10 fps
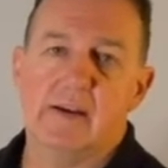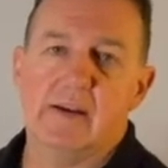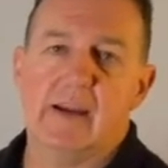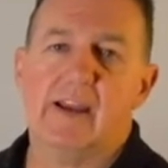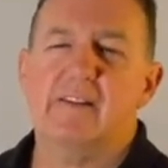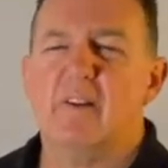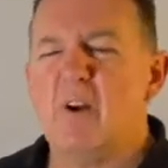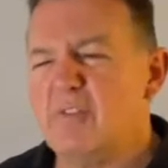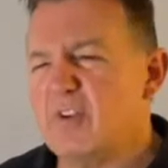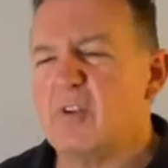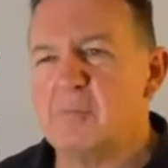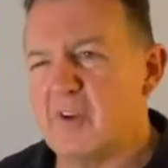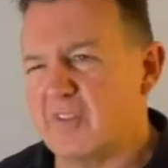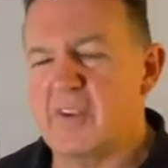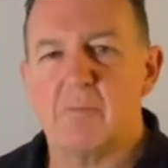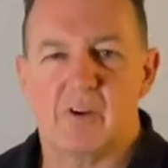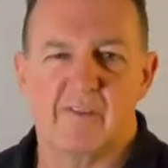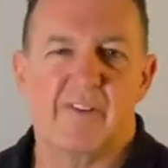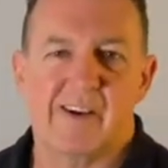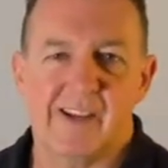And lifestyles might seem like
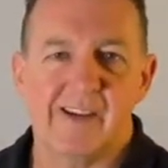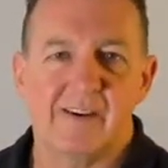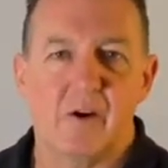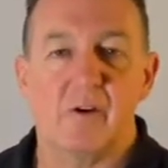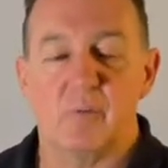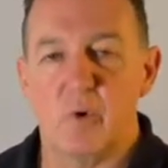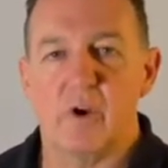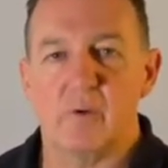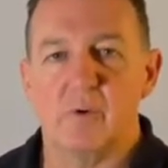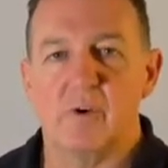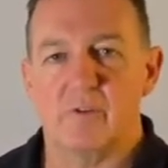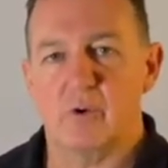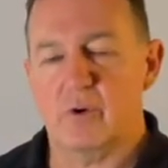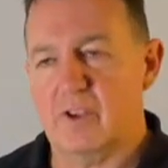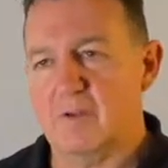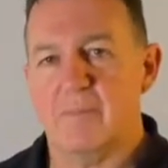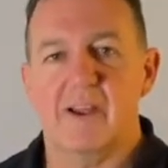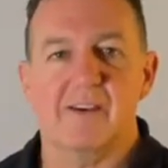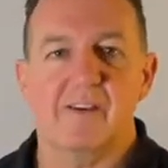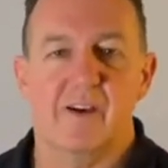a funny kind of word. We're not talking
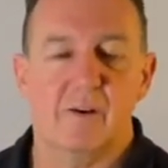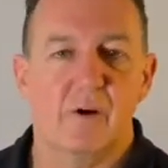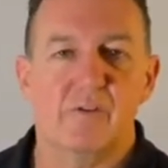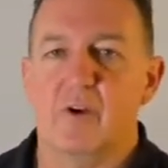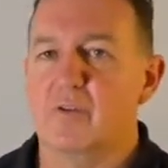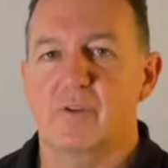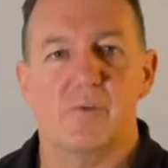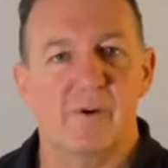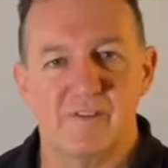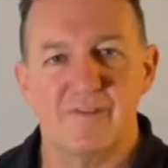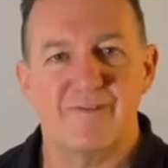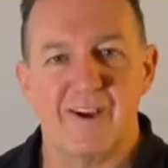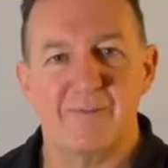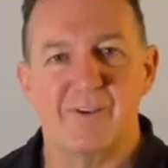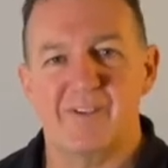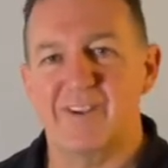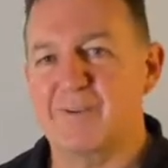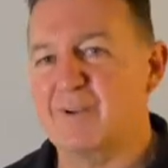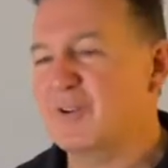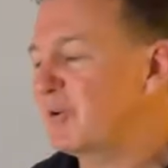about, lifestyles of the rich and famous
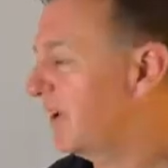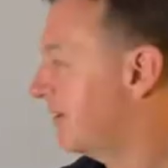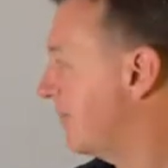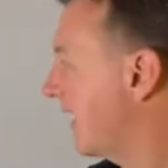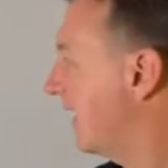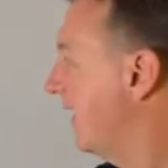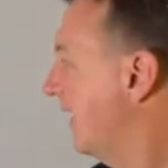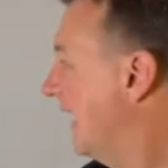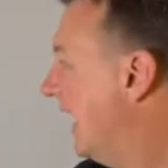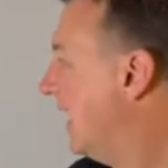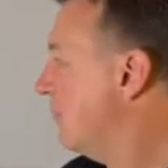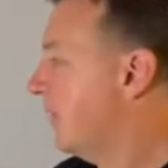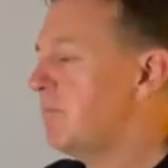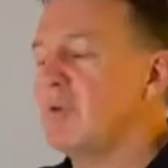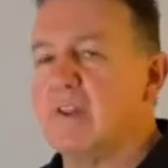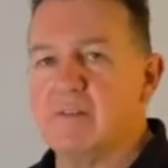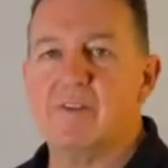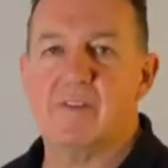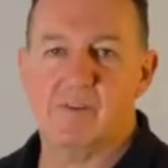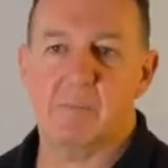here. We're talking about how do people live
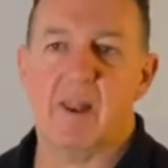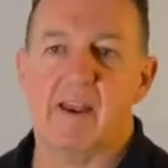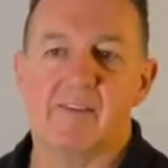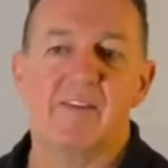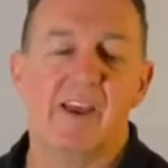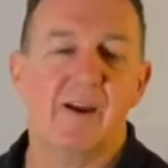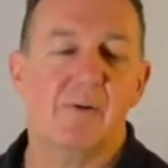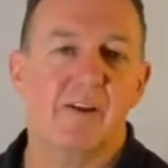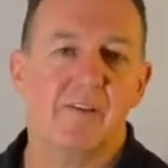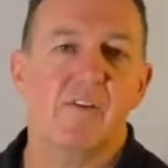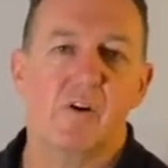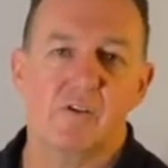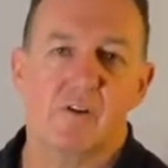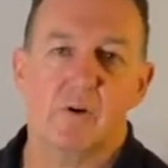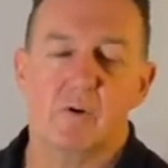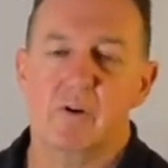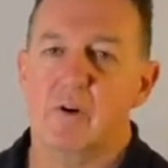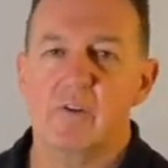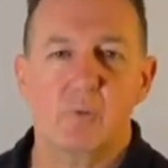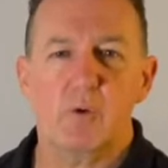in this place? How are they socially organised?